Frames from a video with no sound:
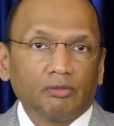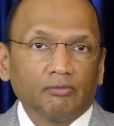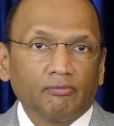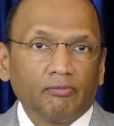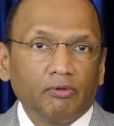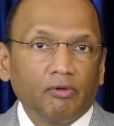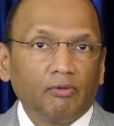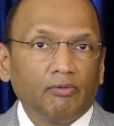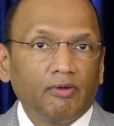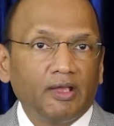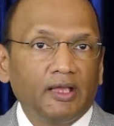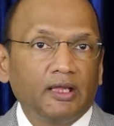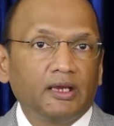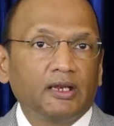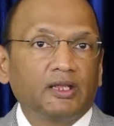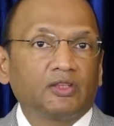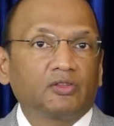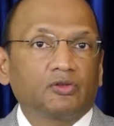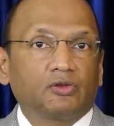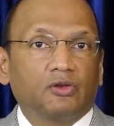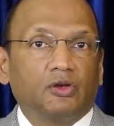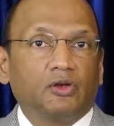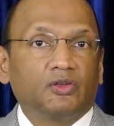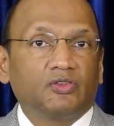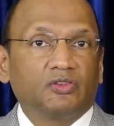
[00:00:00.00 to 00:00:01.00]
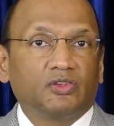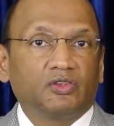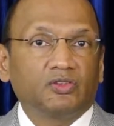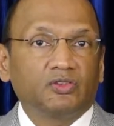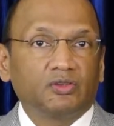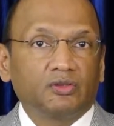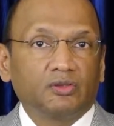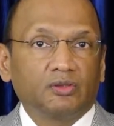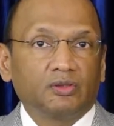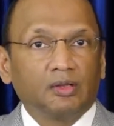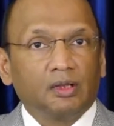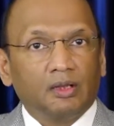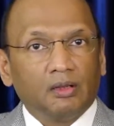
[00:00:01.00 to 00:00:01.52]
for various
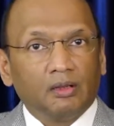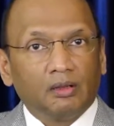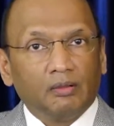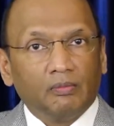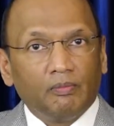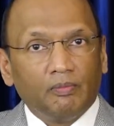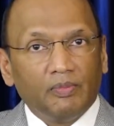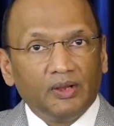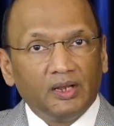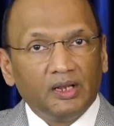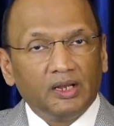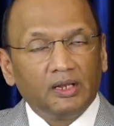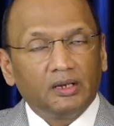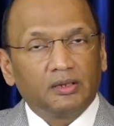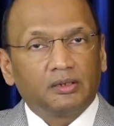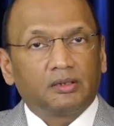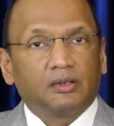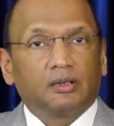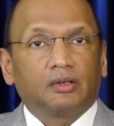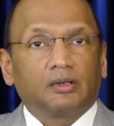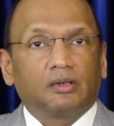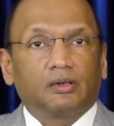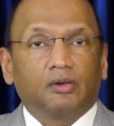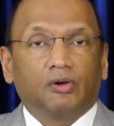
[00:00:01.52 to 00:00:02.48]
causes, be it